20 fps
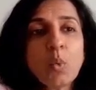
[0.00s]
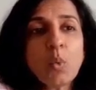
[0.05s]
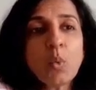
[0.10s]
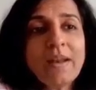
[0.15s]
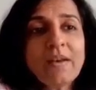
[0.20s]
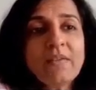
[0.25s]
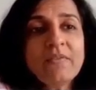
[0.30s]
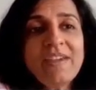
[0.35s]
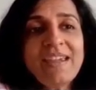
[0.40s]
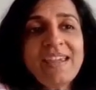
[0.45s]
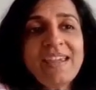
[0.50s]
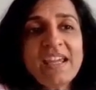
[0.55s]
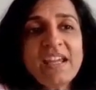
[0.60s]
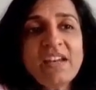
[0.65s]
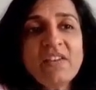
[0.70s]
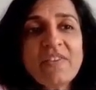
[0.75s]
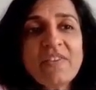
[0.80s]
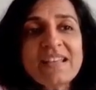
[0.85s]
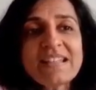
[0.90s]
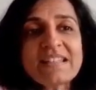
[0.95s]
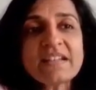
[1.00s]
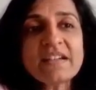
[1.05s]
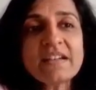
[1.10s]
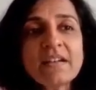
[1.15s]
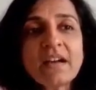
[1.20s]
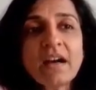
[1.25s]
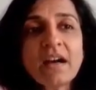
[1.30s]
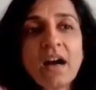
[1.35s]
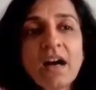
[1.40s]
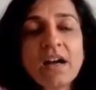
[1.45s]
when we
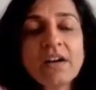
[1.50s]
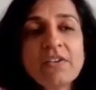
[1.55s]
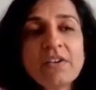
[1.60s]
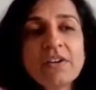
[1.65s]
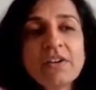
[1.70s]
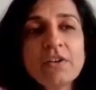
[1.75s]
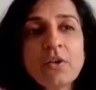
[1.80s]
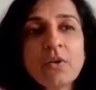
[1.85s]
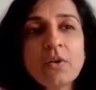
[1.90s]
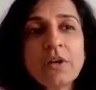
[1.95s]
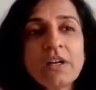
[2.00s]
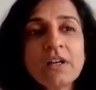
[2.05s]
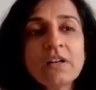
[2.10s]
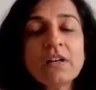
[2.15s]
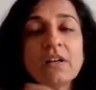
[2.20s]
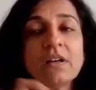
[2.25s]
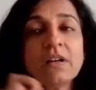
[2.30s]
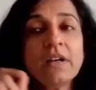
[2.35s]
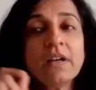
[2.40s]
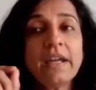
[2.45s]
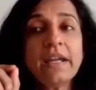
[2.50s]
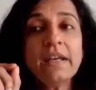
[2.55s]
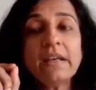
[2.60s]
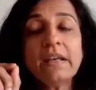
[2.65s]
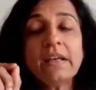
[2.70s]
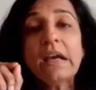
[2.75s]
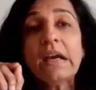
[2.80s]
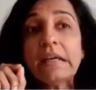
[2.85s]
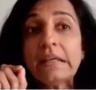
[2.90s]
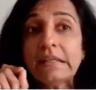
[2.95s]
invested $100
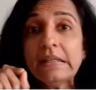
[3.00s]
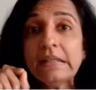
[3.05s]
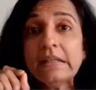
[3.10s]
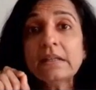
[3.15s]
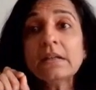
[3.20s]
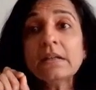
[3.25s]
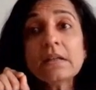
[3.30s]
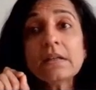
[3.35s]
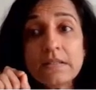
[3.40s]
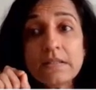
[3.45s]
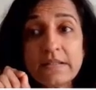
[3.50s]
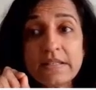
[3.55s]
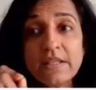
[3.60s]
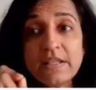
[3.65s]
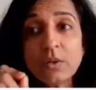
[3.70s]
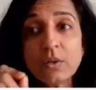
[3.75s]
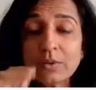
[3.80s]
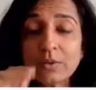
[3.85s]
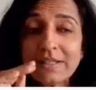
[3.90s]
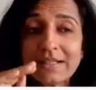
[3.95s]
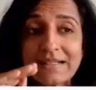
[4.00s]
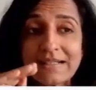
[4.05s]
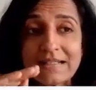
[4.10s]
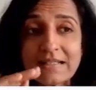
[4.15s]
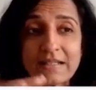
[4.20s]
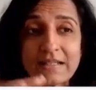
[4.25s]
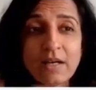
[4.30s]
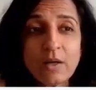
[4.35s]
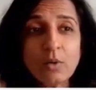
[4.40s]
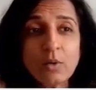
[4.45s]
in year 0, that
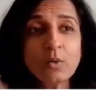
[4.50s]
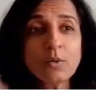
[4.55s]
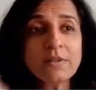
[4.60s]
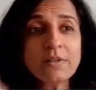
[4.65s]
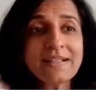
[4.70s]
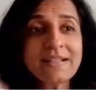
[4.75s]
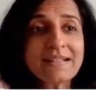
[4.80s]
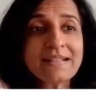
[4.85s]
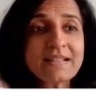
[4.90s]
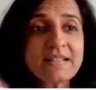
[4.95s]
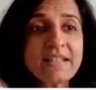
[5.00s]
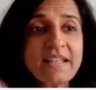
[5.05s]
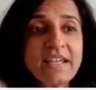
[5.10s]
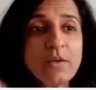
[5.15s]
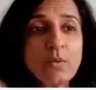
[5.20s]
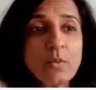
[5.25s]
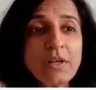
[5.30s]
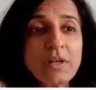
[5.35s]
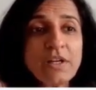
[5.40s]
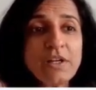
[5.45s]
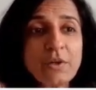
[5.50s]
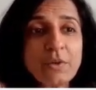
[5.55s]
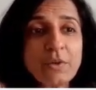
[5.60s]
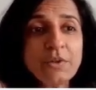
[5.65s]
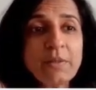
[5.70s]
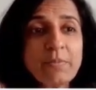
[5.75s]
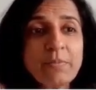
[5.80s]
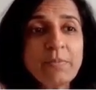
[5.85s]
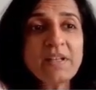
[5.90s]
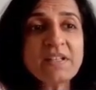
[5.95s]
is now, that is equivalent to
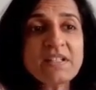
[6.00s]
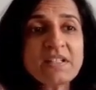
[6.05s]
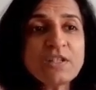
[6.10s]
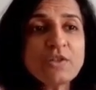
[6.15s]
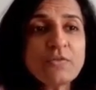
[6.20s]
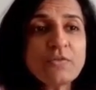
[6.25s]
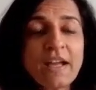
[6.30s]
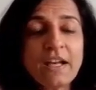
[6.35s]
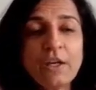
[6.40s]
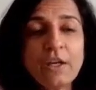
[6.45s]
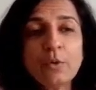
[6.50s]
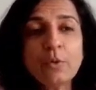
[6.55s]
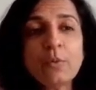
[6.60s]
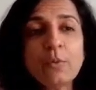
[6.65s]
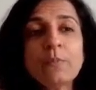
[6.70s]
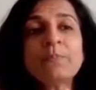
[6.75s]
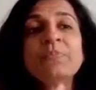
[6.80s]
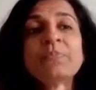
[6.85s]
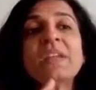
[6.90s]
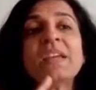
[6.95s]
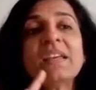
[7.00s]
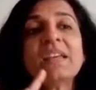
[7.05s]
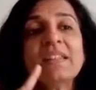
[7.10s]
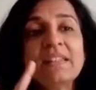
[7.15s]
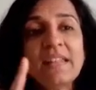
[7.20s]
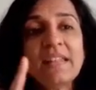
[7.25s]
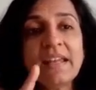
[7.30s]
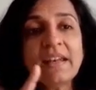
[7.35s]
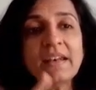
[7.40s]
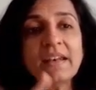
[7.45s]
the present value,
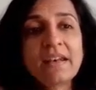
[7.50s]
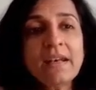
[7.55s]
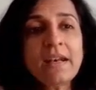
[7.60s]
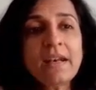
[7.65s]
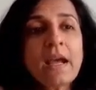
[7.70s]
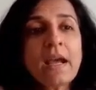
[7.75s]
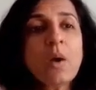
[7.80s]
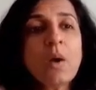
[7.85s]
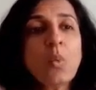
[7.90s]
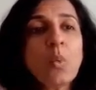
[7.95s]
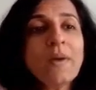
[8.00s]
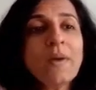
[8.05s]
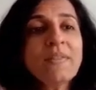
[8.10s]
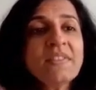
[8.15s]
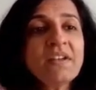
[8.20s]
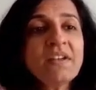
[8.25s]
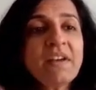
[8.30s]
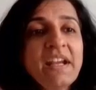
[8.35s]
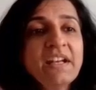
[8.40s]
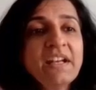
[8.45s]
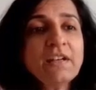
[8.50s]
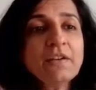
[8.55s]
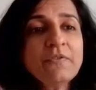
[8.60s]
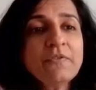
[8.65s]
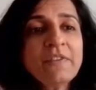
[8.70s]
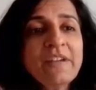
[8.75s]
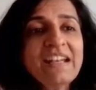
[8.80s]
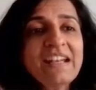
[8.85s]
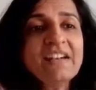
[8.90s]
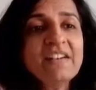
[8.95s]
then when the rate
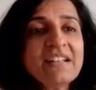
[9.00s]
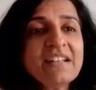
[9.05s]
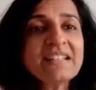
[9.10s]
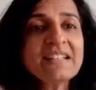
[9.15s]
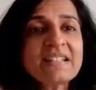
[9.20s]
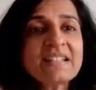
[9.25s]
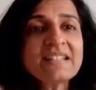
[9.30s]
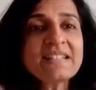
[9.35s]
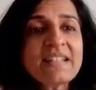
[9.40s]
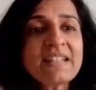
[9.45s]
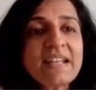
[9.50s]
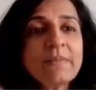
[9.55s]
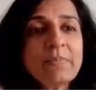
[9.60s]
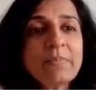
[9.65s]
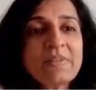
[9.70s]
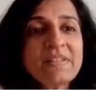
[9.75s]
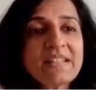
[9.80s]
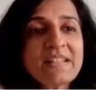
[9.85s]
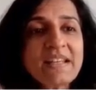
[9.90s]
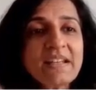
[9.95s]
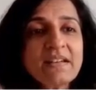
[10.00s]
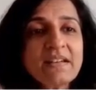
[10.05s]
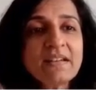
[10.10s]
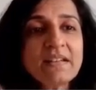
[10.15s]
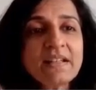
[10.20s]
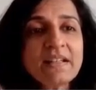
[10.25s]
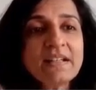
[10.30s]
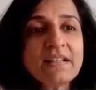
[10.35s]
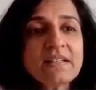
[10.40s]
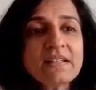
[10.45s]
of interest is 10%,
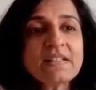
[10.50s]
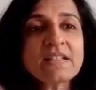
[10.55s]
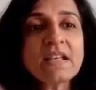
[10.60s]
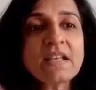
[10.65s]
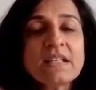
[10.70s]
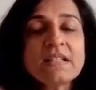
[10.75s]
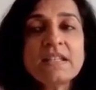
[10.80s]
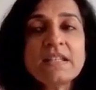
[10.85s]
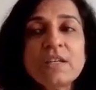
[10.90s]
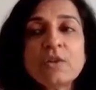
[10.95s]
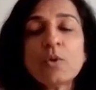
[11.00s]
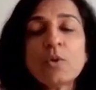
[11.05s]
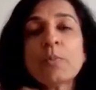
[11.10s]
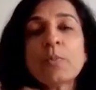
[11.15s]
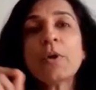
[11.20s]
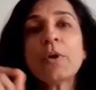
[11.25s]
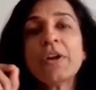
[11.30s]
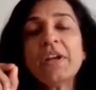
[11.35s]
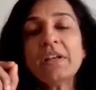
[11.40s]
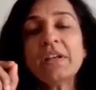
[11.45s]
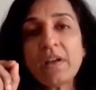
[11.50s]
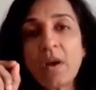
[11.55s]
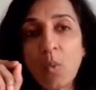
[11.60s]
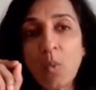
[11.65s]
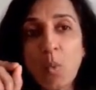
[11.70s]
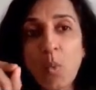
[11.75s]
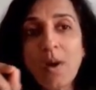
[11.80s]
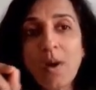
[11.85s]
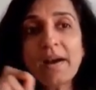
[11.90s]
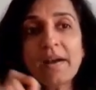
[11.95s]
that is
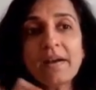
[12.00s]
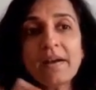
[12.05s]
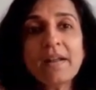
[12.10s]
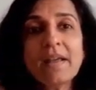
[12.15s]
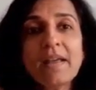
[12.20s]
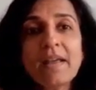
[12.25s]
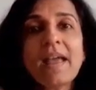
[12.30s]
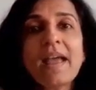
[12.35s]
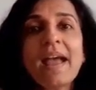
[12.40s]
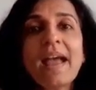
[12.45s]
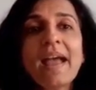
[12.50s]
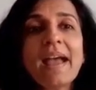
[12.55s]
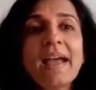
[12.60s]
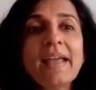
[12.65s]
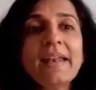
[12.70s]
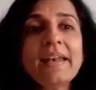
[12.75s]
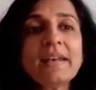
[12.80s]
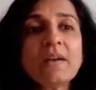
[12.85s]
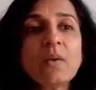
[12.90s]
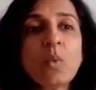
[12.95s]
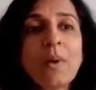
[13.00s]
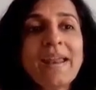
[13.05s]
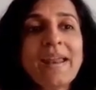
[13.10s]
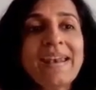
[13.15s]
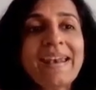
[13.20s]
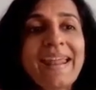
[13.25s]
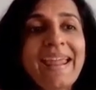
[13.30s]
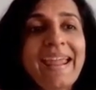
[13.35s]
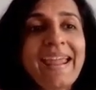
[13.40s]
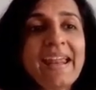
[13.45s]
0.1, and
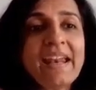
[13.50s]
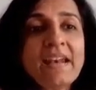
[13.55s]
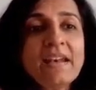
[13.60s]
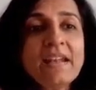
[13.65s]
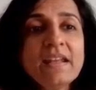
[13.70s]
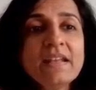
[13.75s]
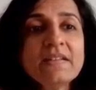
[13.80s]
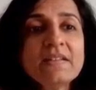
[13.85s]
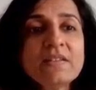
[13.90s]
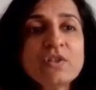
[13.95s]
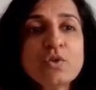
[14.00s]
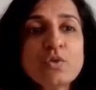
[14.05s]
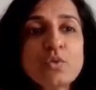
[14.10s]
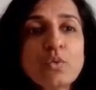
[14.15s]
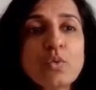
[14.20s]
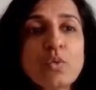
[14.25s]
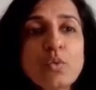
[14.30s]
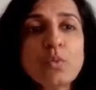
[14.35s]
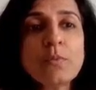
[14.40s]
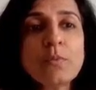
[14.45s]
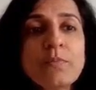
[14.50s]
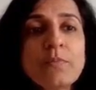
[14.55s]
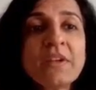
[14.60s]
when n is 2,